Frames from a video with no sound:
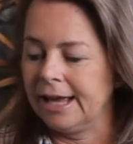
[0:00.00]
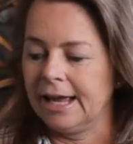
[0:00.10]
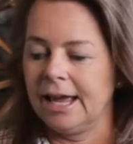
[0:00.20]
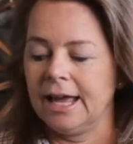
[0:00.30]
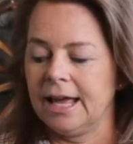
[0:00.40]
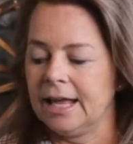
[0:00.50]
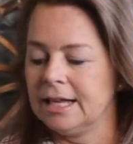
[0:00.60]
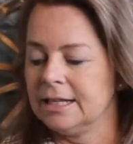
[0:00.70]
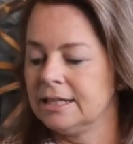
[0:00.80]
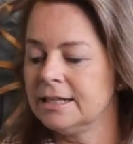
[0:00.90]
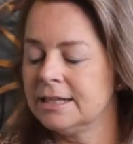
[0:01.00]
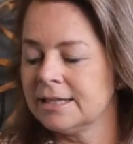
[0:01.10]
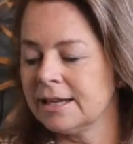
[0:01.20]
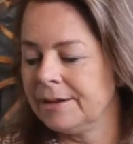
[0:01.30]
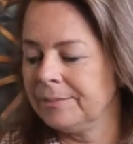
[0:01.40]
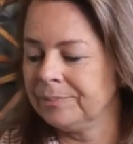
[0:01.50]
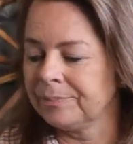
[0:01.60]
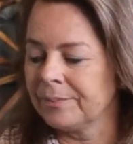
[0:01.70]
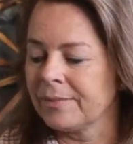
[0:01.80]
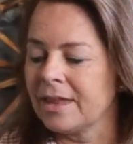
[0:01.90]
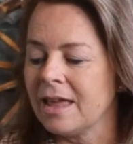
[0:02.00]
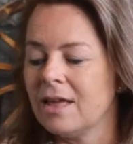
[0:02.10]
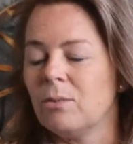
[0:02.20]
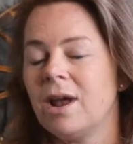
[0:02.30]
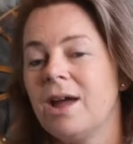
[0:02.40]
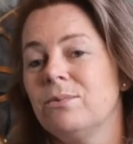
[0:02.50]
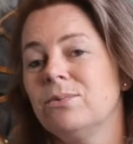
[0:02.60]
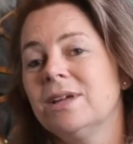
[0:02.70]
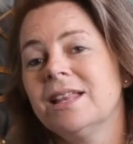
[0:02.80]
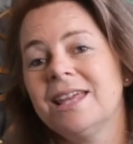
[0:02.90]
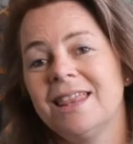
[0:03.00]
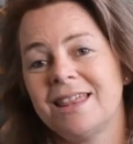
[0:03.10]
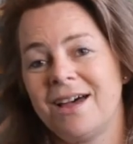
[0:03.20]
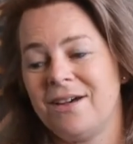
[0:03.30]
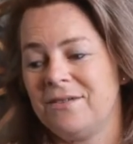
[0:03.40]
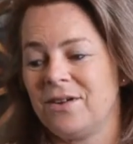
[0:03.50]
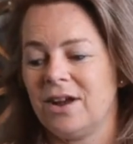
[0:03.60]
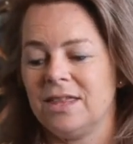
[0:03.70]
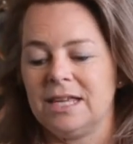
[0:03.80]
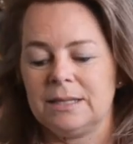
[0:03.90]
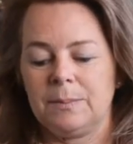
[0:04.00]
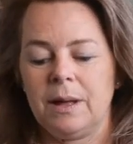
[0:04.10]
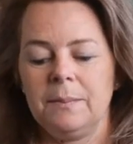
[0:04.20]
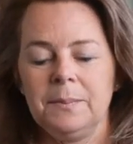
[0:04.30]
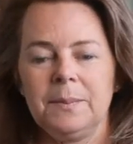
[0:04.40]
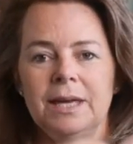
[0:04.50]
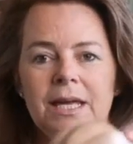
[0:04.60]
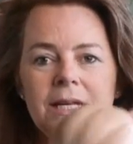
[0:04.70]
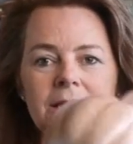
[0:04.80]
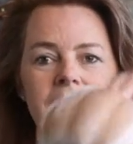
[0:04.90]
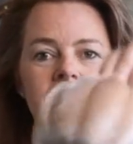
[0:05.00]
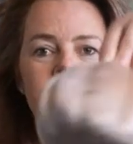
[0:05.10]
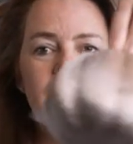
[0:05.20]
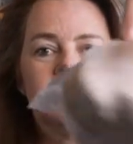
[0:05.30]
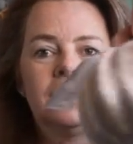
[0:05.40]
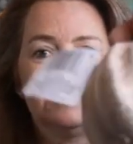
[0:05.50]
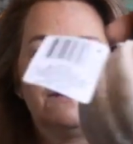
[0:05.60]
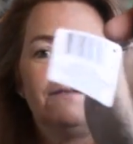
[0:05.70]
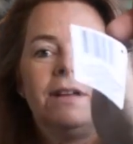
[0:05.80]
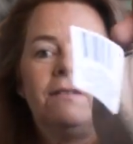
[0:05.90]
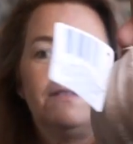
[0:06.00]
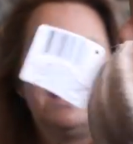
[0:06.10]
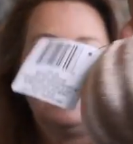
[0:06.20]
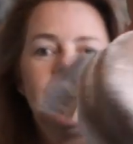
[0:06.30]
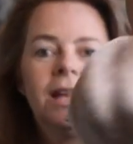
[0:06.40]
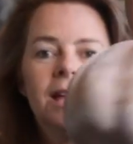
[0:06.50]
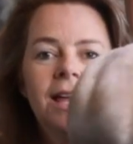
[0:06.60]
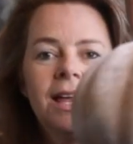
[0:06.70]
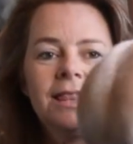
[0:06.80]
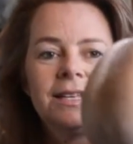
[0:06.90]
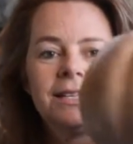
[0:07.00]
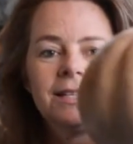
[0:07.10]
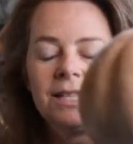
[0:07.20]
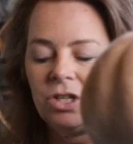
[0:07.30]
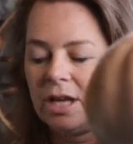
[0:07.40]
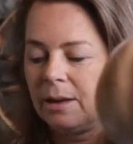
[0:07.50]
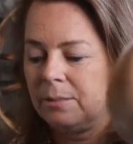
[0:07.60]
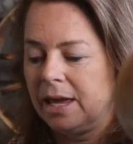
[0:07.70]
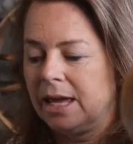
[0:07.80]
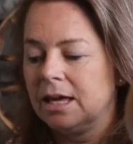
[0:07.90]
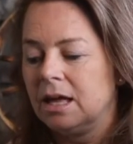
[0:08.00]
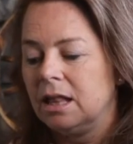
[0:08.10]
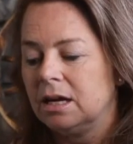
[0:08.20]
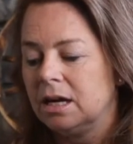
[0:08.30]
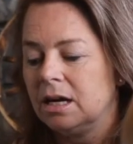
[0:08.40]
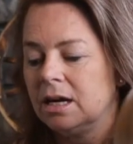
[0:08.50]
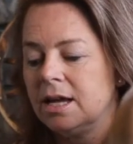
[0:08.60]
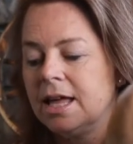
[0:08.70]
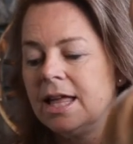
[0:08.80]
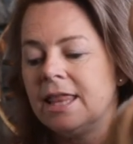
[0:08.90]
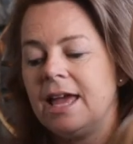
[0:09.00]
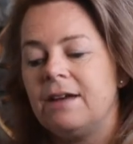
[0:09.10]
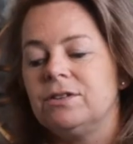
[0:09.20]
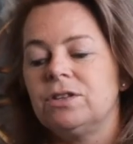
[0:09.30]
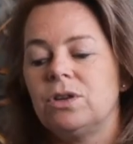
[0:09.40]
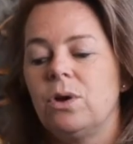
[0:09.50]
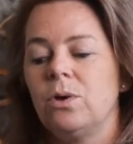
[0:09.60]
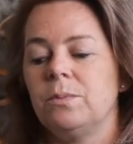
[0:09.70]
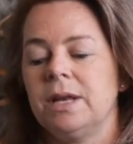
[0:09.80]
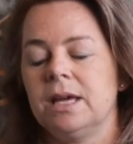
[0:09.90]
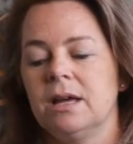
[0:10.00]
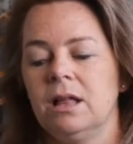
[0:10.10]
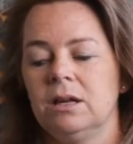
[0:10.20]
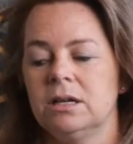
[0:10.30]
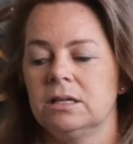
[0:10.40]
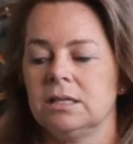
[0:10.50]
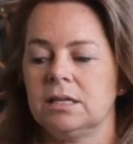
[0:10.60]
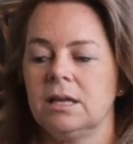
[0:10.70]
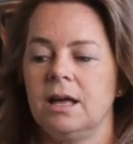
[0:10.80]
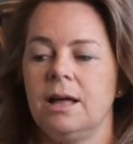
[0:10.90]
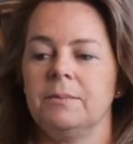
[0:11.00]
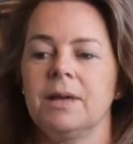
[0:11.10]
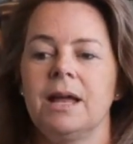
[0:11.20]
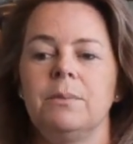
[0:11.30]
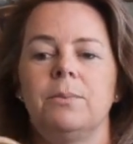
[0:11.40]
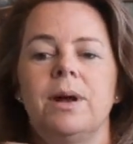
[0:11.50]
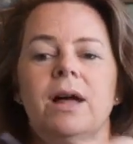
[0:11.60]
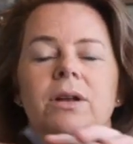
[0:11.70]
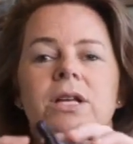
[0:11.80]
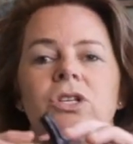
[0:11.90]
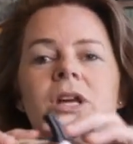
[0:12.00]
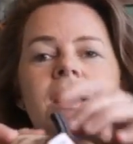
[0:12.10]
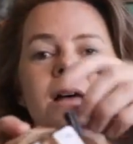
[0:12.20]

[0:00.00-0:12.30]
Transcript: And what I really love are these pumpkins. They're velvet. This is the champagne color. They have so many colors, kind of brownish.